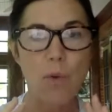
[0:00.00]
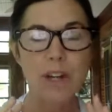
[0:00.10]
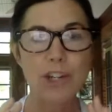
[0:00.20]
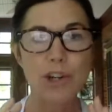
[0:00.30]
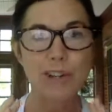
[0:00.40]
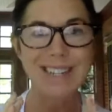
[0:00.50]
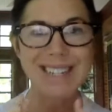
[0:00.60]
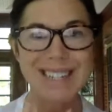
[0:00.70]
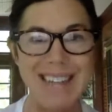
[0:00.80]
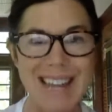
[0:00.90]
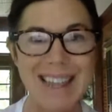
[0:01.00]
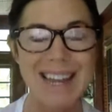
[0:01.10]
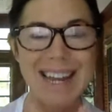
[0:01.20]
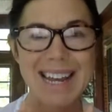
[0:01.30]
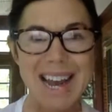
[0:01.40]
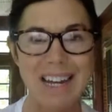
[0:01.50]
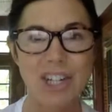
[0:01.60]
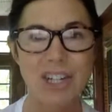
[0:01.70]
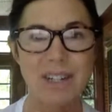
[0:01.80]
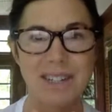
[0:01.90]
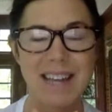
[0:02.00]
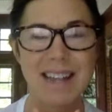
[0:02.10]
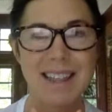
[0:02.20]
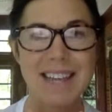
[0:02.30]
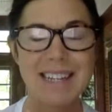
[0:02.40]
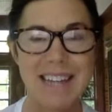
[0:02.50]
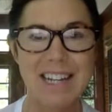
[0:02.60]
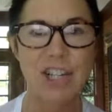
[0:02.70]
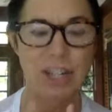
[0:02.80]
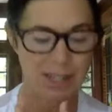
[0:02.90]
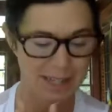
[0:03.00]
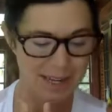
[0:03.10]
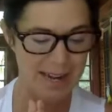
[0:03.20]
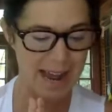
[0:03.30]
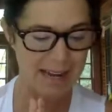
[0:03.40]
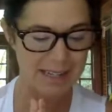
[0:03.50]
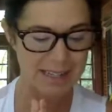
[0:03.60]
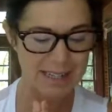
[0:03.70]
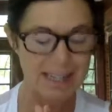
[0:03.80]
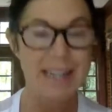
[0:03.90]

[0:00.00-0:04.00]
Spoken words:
want you to set the intention to connect.